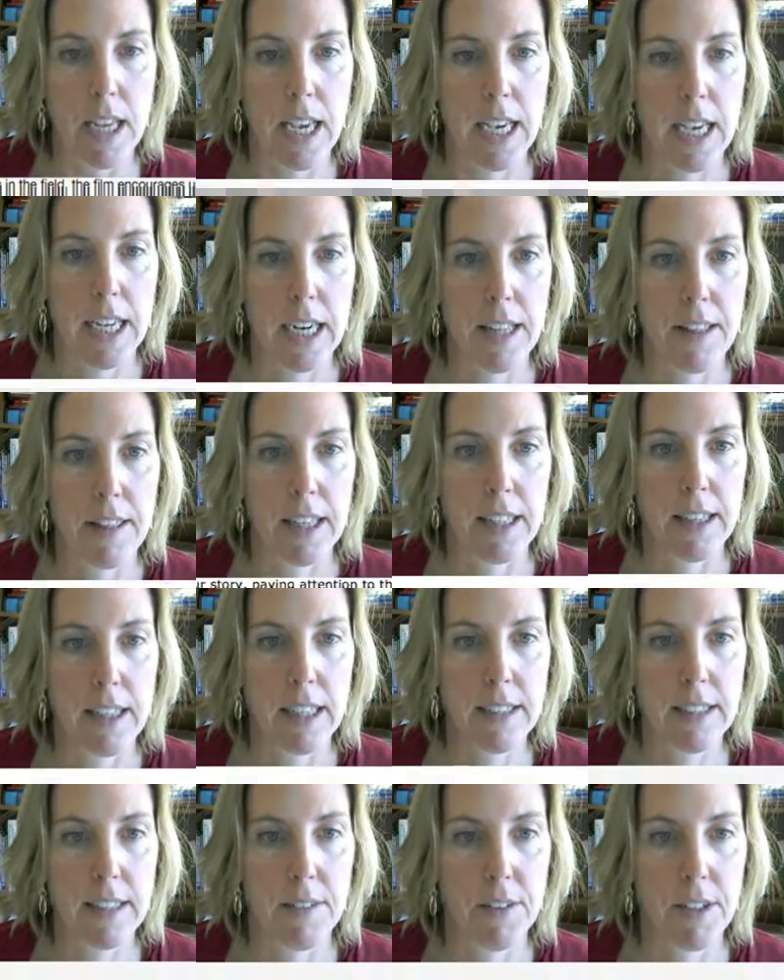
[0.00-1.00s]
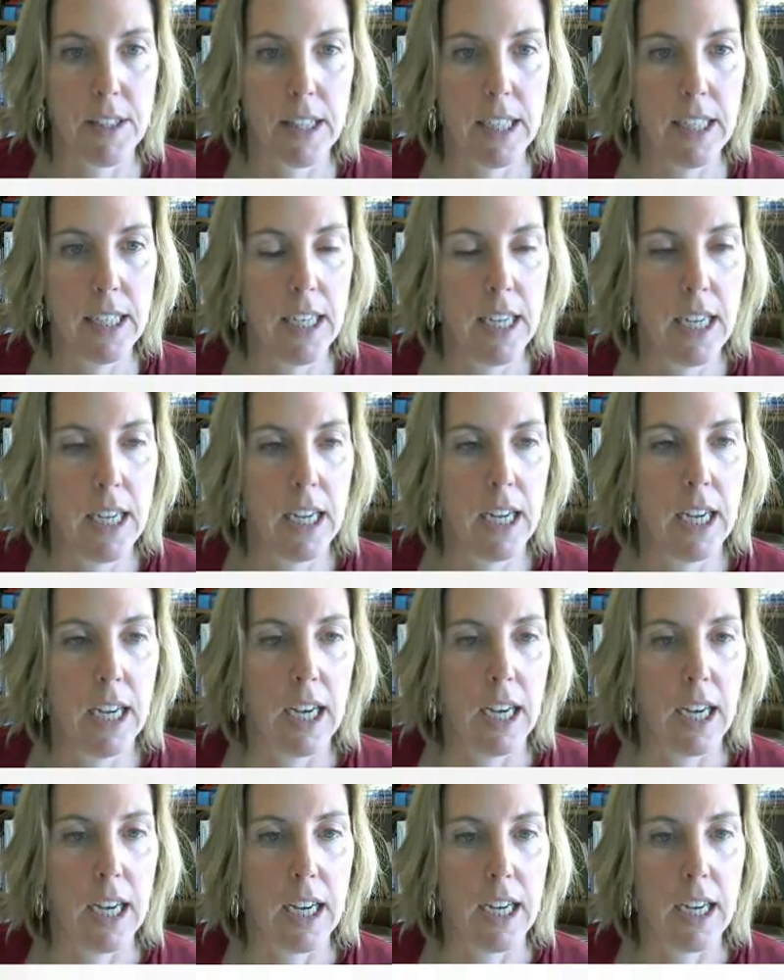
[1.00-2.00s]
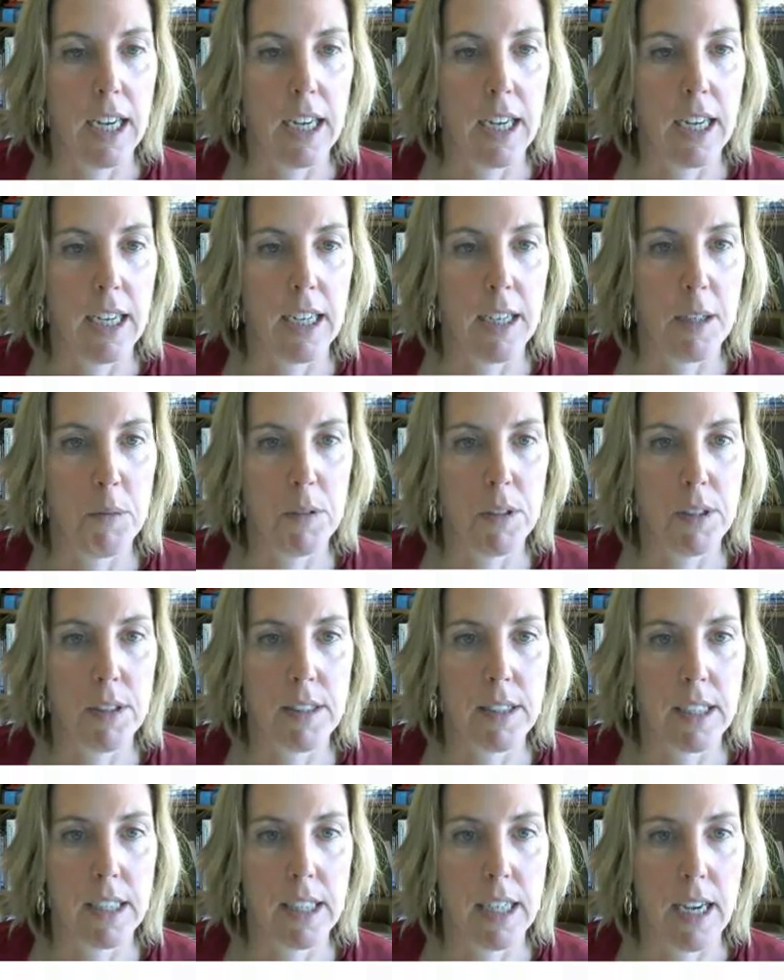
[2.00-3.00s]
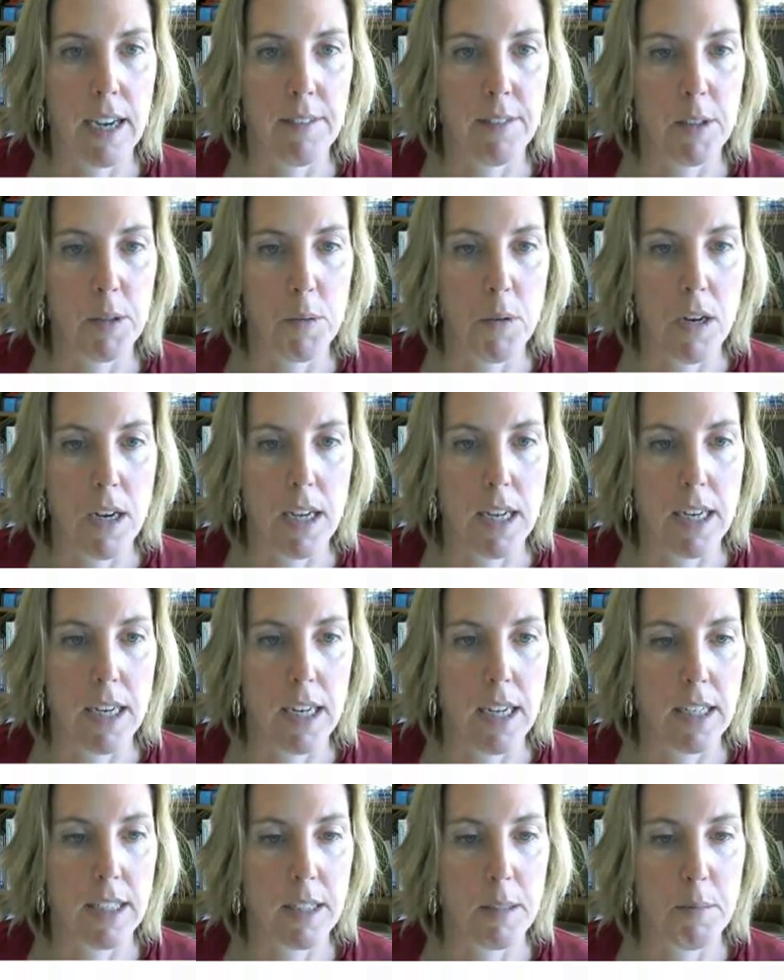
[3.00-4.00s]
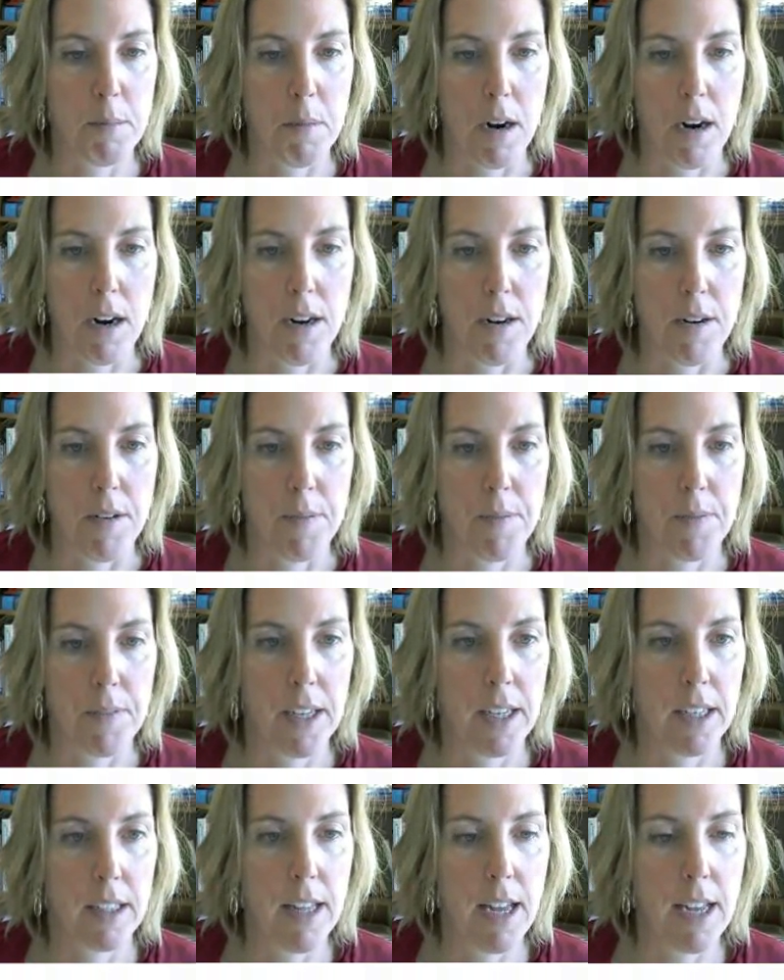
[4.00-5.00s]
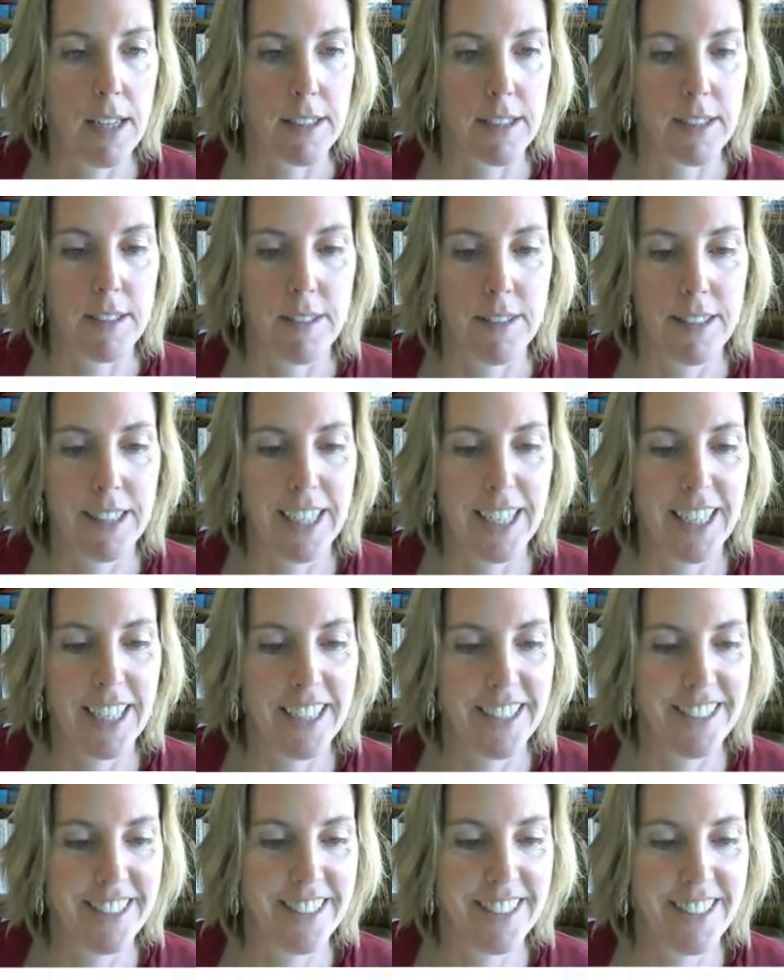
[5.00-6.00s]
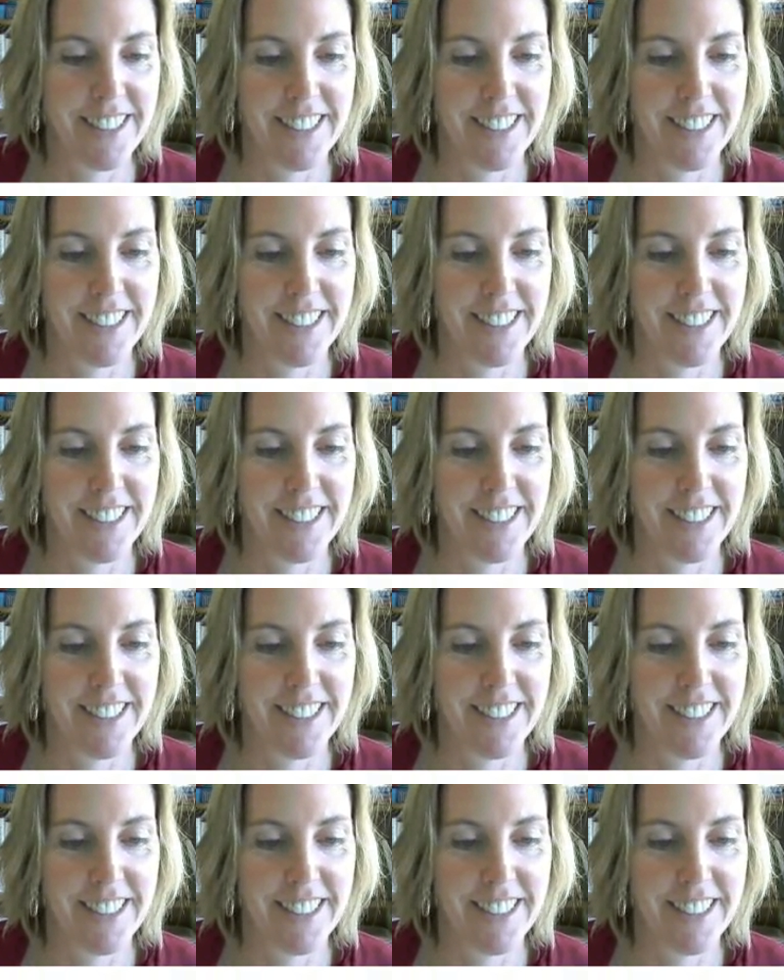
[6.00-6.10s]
And I think that's everything. I will see everyone tomorrow in class. Thank you.